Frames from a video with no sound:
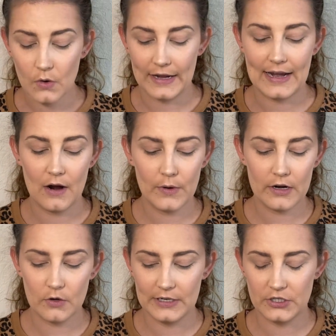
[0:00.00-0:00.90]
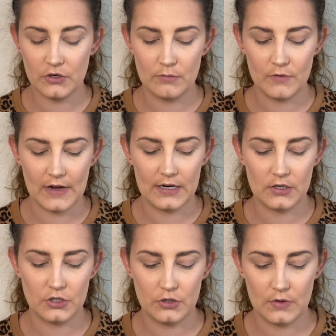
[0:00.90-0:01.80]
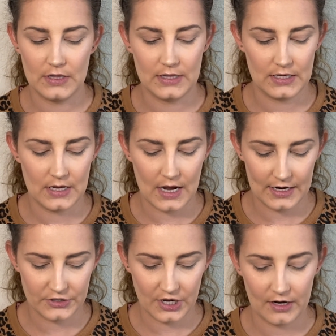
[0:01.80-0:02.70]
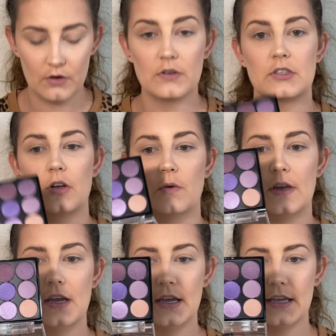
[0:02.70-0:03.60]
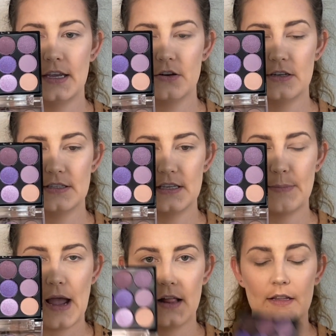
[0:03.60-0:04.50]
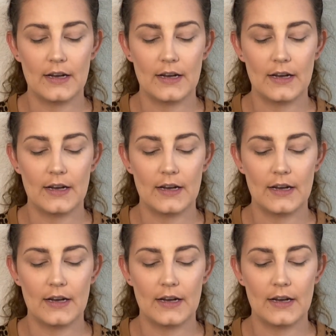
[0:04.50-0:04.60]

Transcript: Okay, now we are going to move on to the eyeshadow. So here is the palette.